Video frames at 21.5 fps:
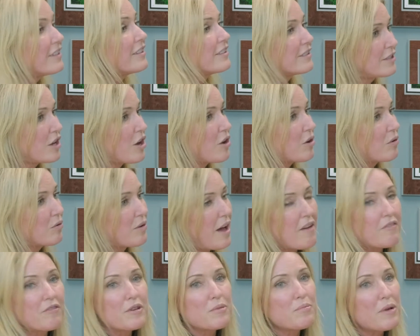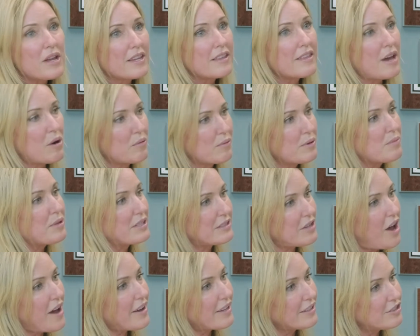So everybody that we've been
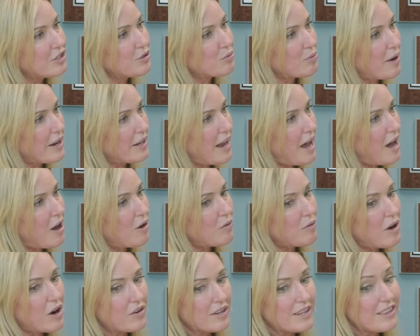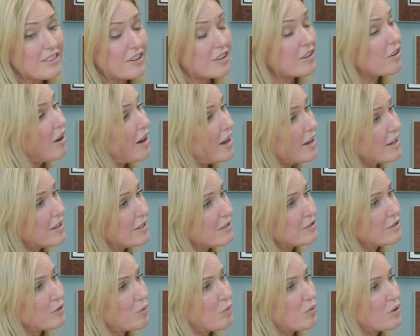talking to right now are either
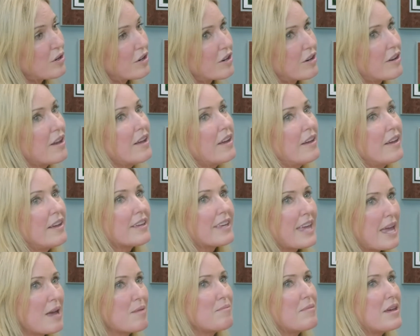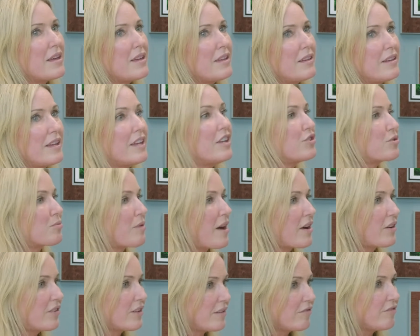clients or came in
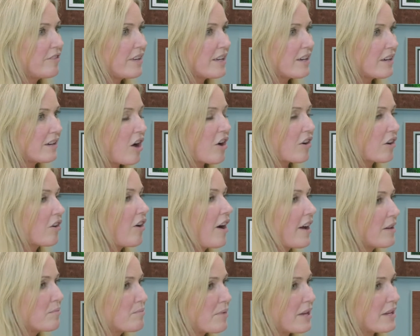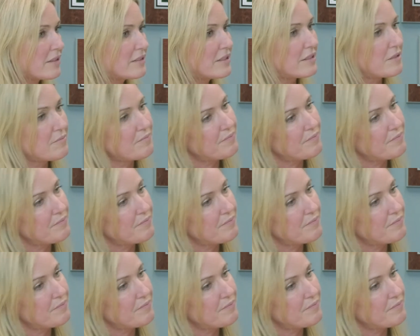indirectly via our client base.